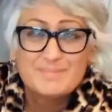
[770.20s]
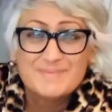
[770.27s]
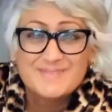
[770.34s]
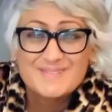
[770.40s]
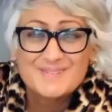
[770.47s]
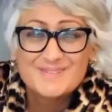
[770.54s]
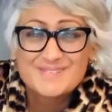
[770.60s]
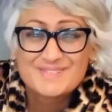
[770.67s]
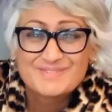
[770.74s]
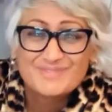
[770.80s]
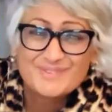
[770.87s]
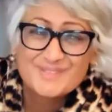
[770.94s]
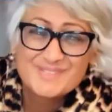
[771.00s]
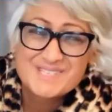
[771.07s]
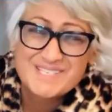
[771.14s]

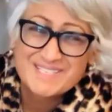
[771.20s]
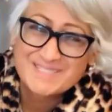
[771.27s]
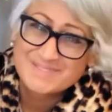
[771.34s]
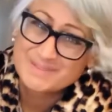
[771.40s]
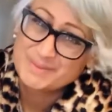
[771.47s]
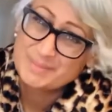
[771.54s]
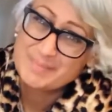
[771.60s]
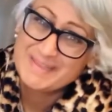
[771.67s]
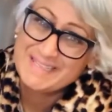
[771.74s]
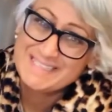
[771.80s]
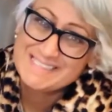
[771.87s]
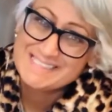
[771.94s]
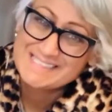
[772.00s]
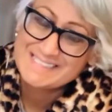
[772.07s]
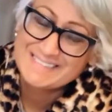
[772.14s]
beautiful jigsaw
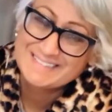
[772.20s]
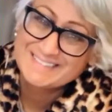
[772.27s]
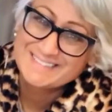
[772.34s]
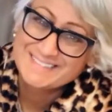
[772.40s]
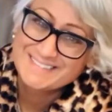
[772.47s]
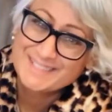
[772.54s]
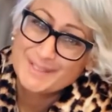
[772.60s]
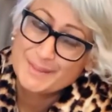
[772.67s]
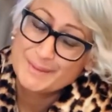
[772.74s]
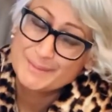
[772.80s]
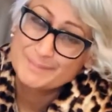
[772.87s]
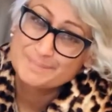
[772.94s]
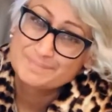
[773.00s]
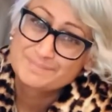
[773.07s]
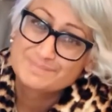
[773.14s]
pieces, so
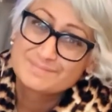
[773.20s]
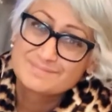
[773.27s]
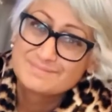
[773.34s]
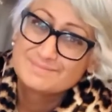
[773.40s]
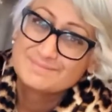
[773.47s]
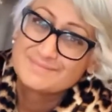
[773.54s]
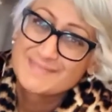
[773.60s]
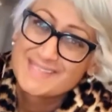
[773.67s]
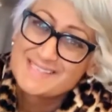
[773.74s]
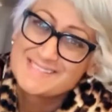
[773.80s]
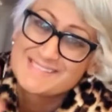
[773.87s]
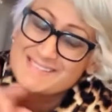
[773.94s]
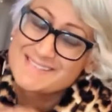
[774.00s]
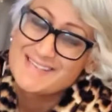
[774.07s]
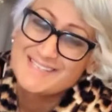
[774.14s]

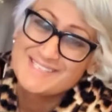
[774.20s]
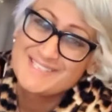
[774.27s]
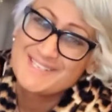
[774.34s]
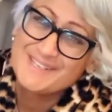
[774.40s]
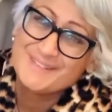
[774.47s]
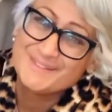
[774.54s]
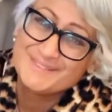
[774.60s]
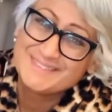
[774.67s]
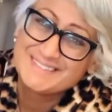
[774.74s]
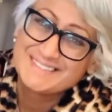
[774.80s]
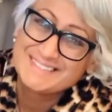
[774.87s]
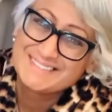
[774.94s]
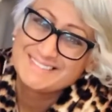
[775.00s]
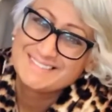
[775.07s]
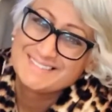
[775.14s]
stay tuned.
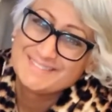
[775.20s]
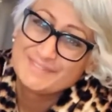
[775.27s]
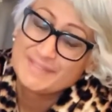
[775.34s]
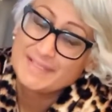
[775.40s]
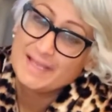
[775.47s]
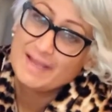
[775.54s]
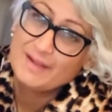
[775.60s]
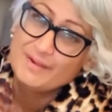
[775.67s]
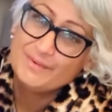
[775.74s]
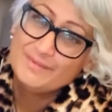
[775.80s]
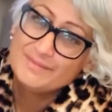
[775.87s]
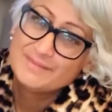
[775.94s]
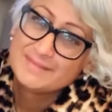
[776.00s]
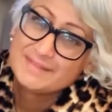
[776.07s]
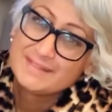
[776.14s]
For
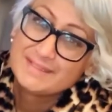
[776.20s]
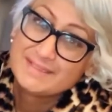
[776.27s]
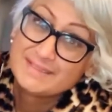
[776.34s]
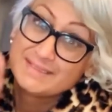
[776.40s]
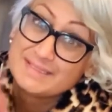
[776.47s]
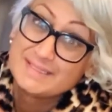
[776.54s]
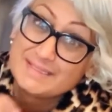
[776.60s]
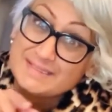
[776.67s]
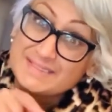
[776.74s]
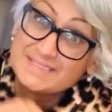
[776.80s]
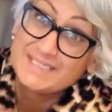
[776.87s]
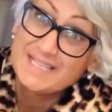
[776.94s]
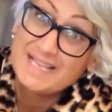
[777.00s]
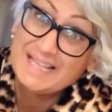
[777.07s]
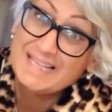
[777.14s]
now,
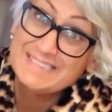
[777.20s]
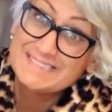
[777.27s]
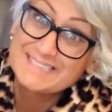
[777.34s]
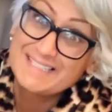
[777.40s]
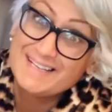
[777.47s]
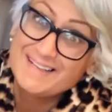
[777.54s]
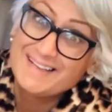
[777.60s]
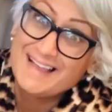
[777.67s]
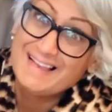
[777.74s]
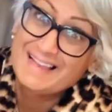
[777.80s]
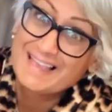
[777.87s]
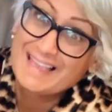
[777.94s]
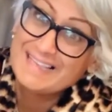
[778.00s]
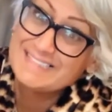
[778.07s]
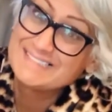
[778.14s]
see you later,
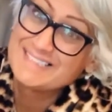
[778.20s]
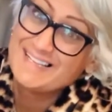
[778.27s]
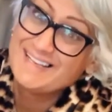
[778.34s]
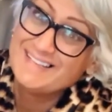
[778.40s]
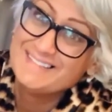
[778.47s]
alligator.